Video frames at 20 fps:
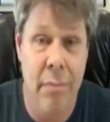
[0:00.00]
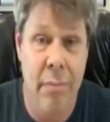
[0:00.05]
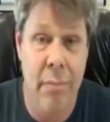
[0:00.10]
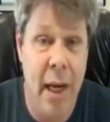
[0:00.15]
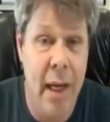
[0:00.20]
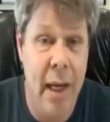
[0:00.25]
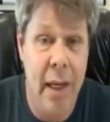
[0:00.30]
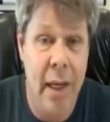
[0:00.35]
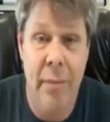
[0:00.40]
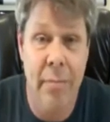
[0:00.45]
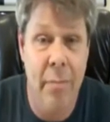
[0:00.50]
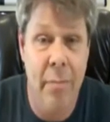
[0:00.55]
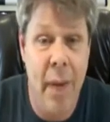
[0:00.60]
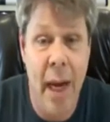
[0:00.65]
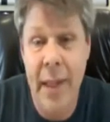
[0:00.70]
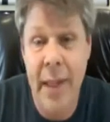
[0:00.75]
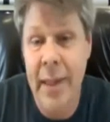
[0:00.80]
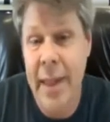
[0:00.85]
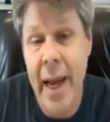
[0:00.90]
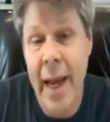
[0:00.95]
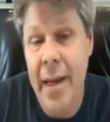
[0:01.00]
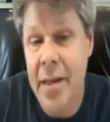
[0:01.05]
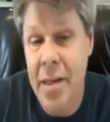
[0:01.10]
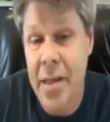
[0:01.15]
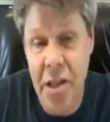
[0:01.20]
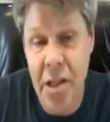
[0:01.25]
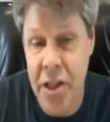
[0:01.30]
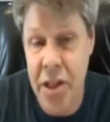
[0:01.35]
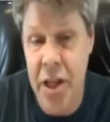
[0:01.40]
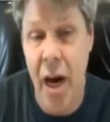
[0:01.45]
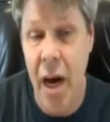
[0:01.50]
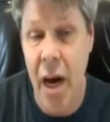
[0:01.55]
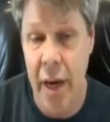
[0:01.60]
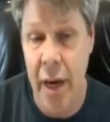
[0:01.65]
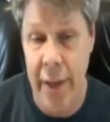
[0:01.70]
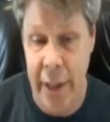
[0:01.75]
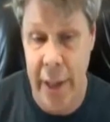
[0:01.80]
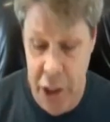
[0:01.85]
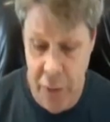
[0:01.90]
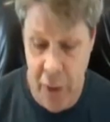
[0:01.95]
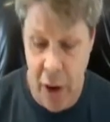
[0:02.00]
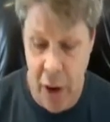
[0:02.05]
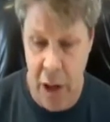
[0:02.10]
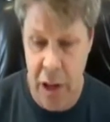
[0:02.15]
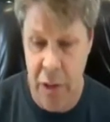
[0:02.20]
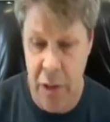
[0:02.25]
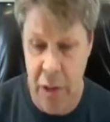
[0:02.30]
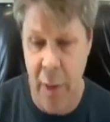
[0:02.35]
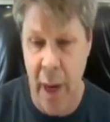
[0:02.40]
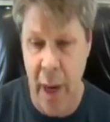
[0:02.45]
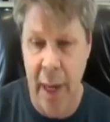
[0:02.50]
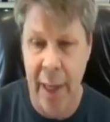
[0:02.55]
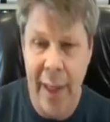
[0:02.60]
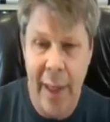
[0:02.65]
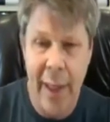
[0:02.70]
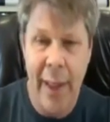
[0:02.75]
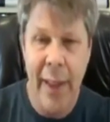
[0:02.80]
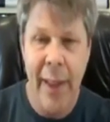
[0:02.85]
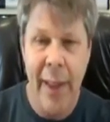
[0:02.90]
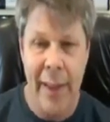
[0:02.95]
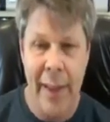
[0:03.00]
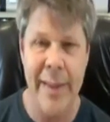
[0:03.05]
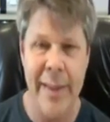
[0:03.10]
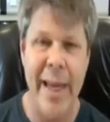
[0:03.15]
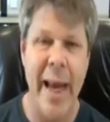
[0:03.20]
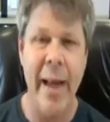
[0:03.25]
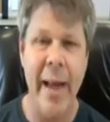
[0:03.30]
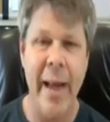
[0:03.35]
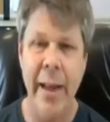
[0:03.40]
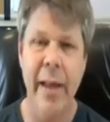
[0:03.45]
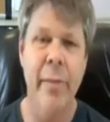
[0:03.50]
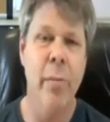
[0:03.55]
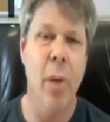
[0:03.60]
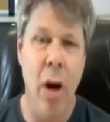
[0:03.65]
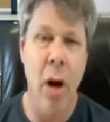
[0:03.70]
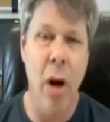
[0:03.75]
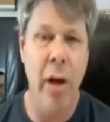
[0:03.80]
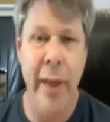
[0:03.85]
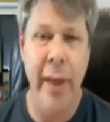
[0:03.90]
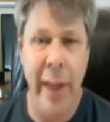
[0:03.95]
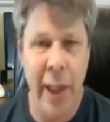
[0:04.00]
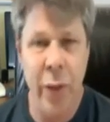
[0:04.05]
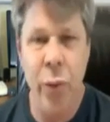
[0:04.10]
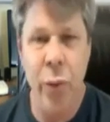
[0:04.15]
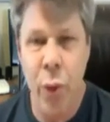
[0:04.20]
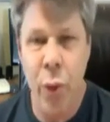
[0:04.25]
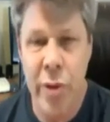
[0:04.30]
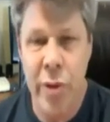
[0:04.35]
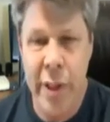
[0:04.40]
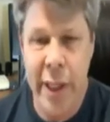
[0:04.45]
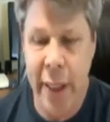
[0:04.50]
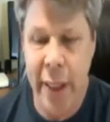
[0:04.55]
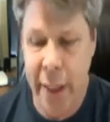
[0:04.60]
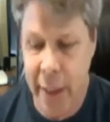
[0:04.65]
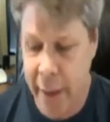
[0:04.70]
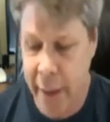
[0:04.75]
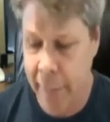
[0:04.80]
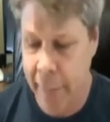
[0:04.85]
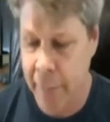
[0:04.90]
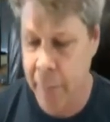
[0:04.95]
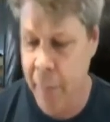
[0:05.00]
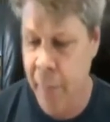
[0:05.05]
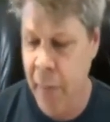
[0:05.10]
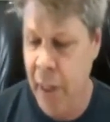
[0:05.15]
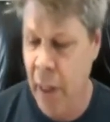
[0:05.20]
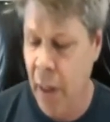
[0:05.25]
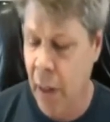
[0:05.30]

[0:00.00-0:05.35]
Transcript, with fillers: My my day is done as far as my daily marketing routine